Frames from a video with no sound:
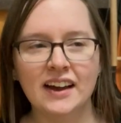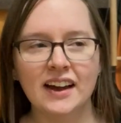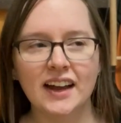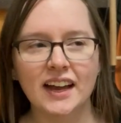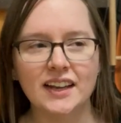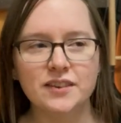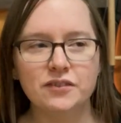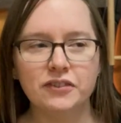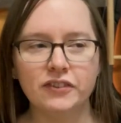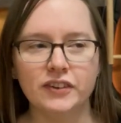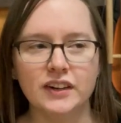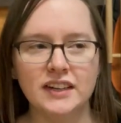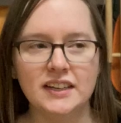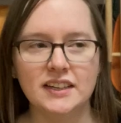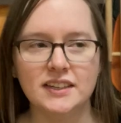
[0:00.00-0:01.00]
and
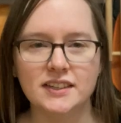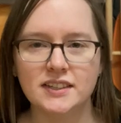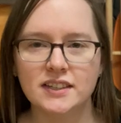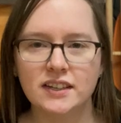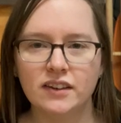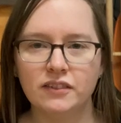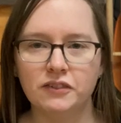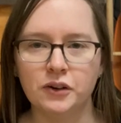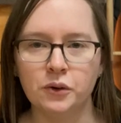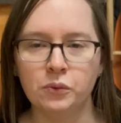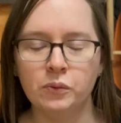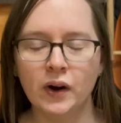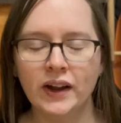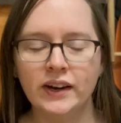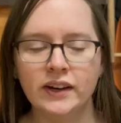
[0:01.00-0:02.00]
freeze for
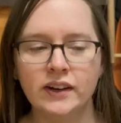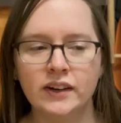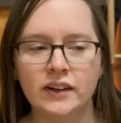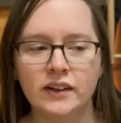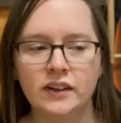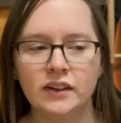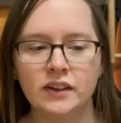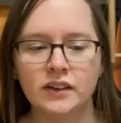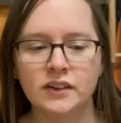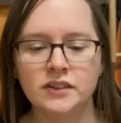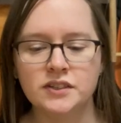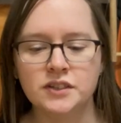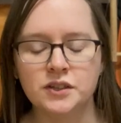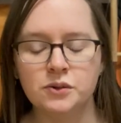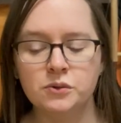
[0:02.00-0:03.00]
1,
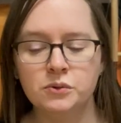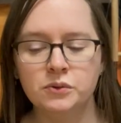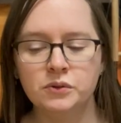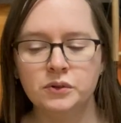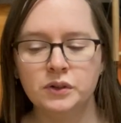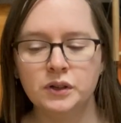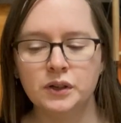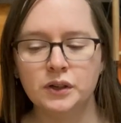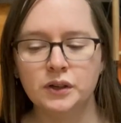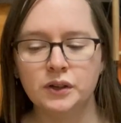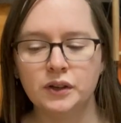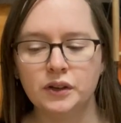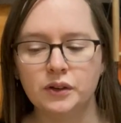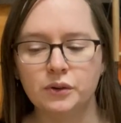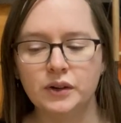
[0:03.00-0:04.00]
2,
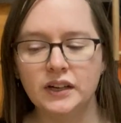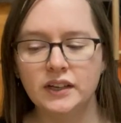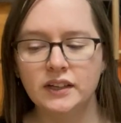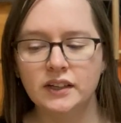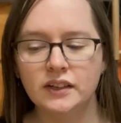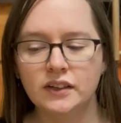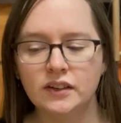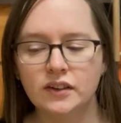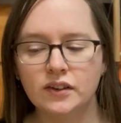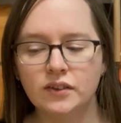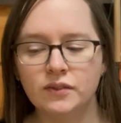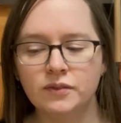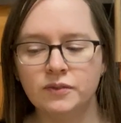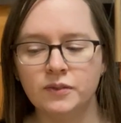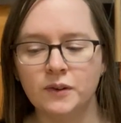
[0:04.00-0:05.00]
3,
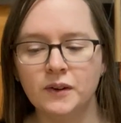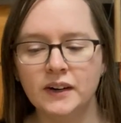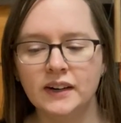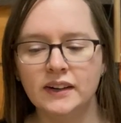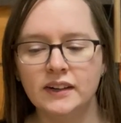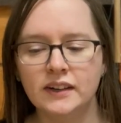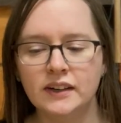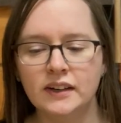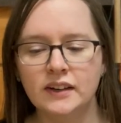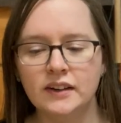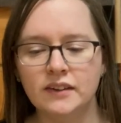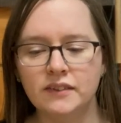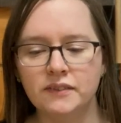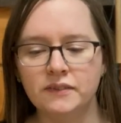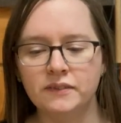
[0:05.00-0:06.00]
4,
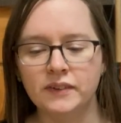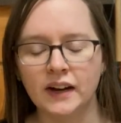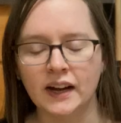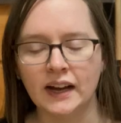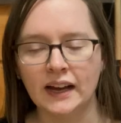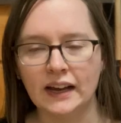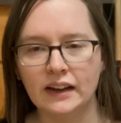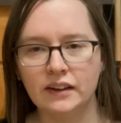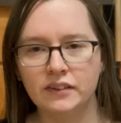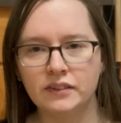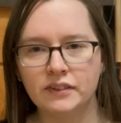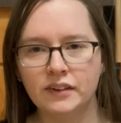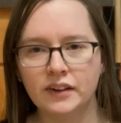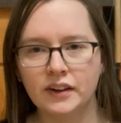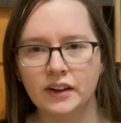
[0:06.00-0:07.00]
5.
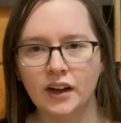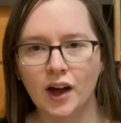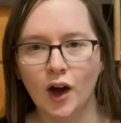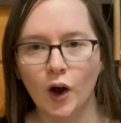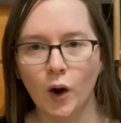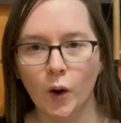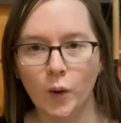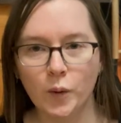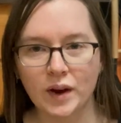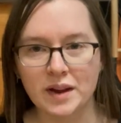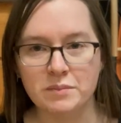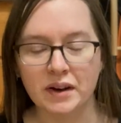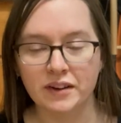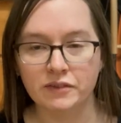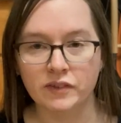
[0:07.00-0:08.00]
Okay,
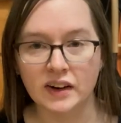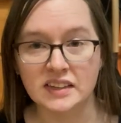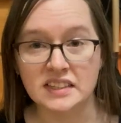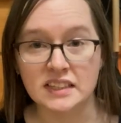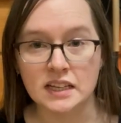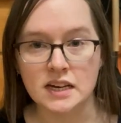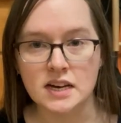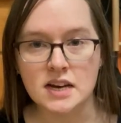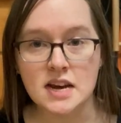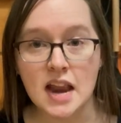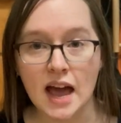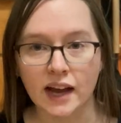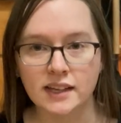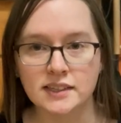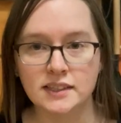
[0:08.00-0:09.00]
my friends, the
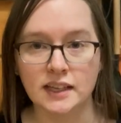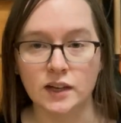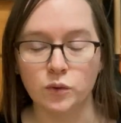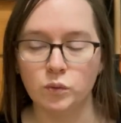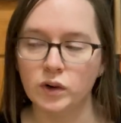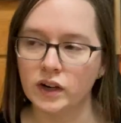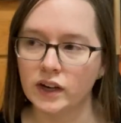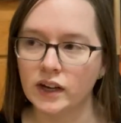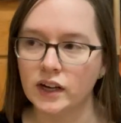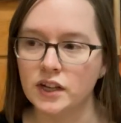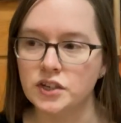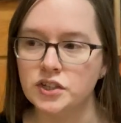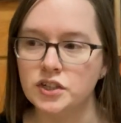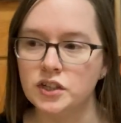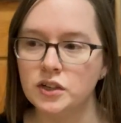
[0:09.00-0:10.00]
next thing we're gonna
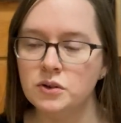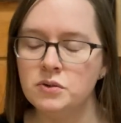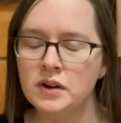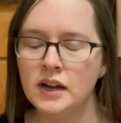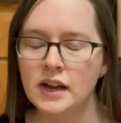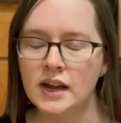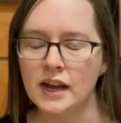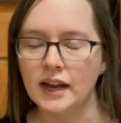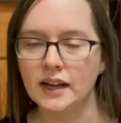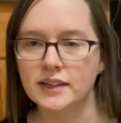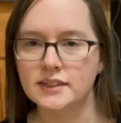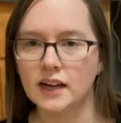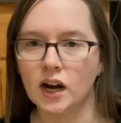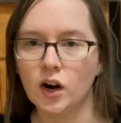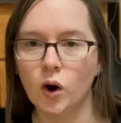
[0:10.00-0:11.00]
do
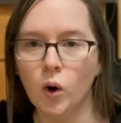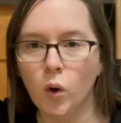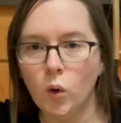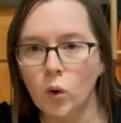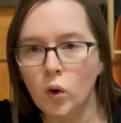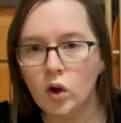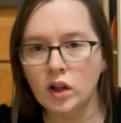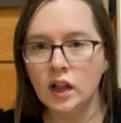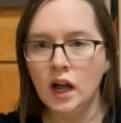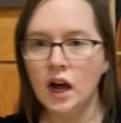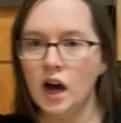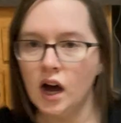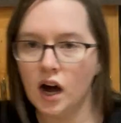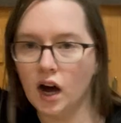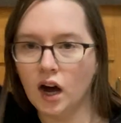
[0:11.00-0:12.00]
is our whole
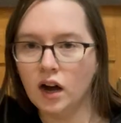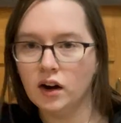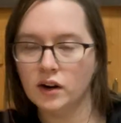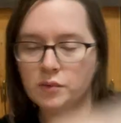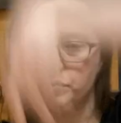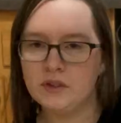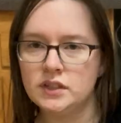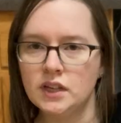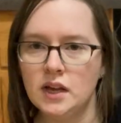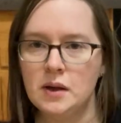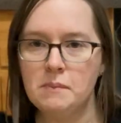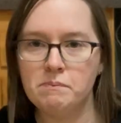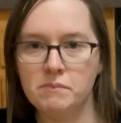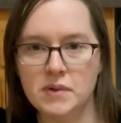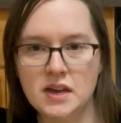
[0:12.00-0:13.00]
arms.
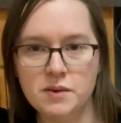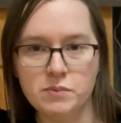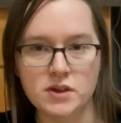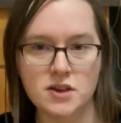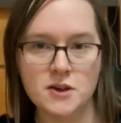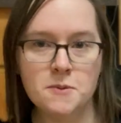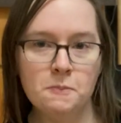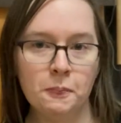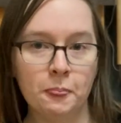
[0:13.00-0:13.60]
Maybe